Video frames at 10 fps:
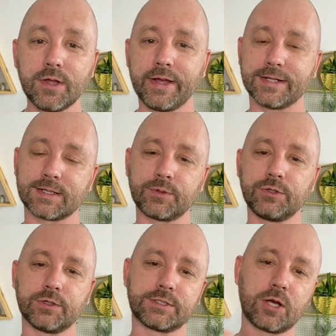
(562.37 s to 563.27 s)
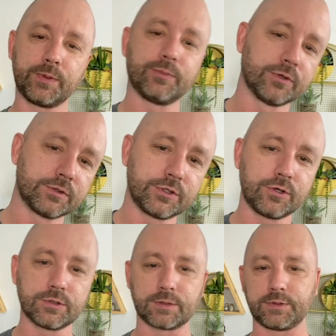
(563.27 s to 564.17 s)
It's something you can tell people to
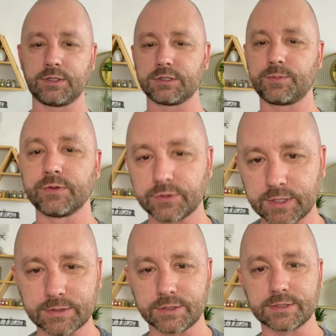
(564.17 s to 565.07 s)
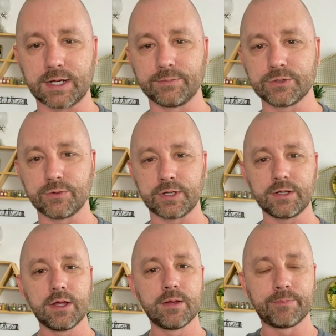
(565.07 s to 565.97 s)
do, something they can spend their time doing,
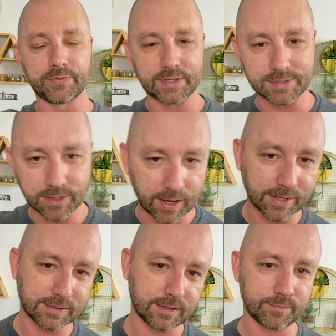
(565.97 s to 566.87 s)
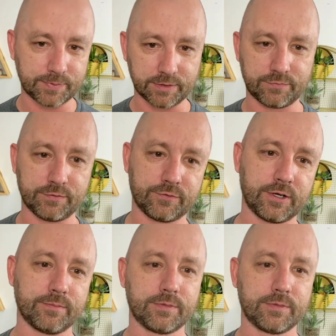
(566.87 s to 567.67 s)
but then not get benefit from.